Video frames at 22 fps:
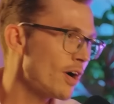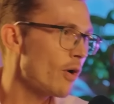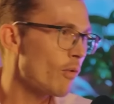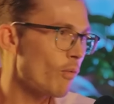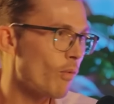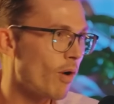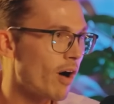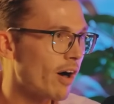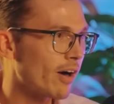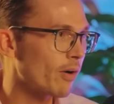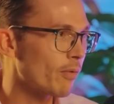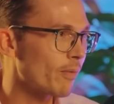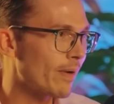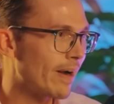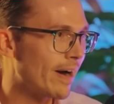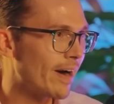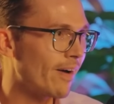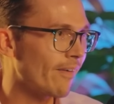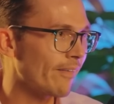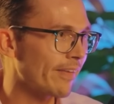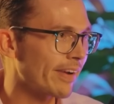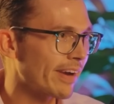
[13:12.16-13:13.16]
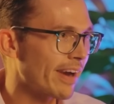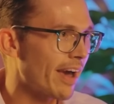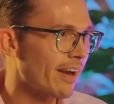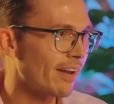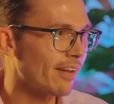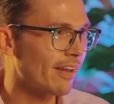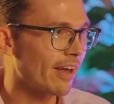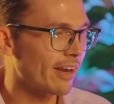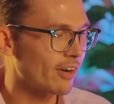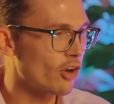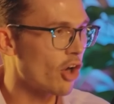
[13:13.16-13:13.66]
walk around and kind of
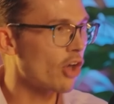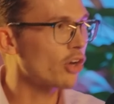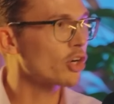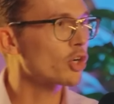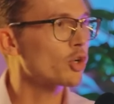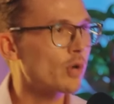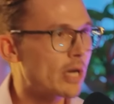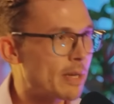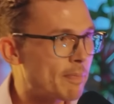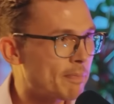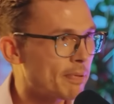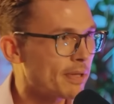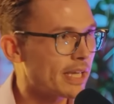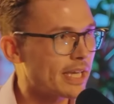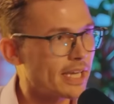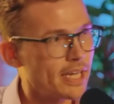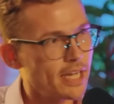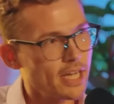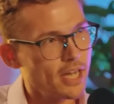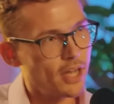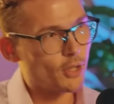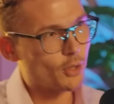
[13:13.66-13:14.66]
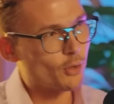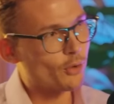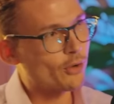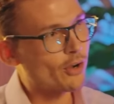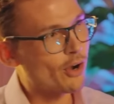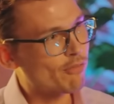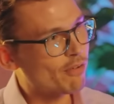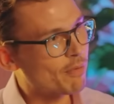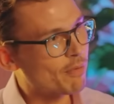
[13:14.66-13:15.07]
like non-creepily look over